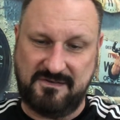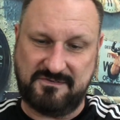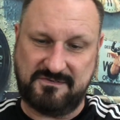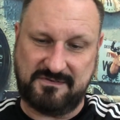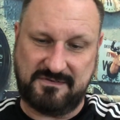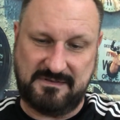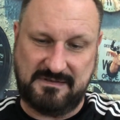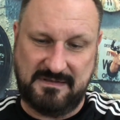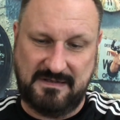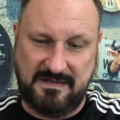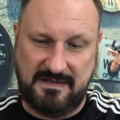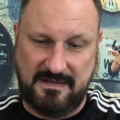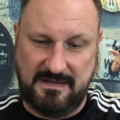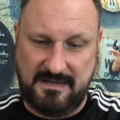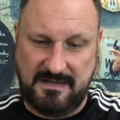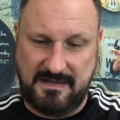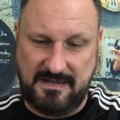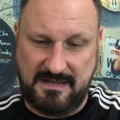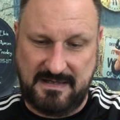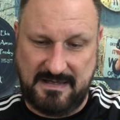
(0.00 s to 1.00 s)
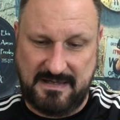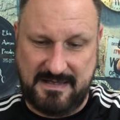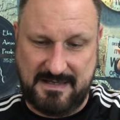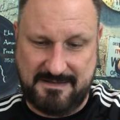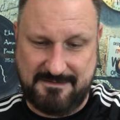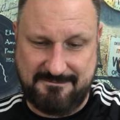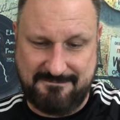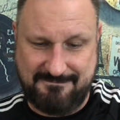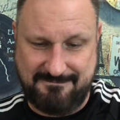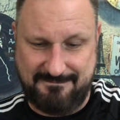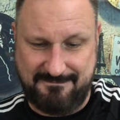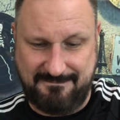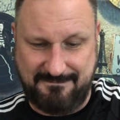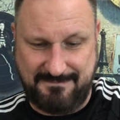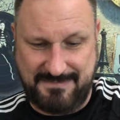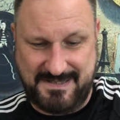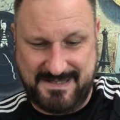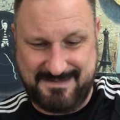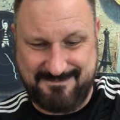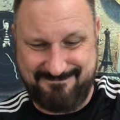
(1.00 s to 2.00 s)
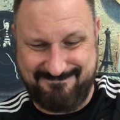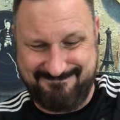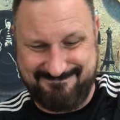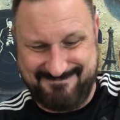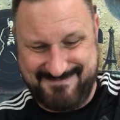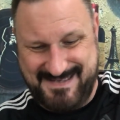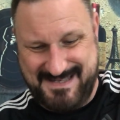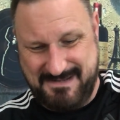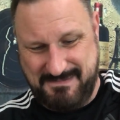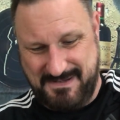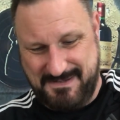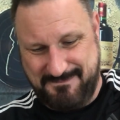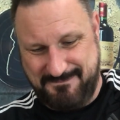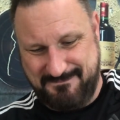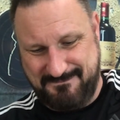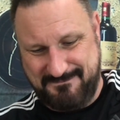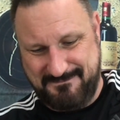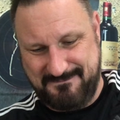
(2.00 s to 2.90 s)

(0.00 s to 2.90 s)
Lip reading: is. But anyway,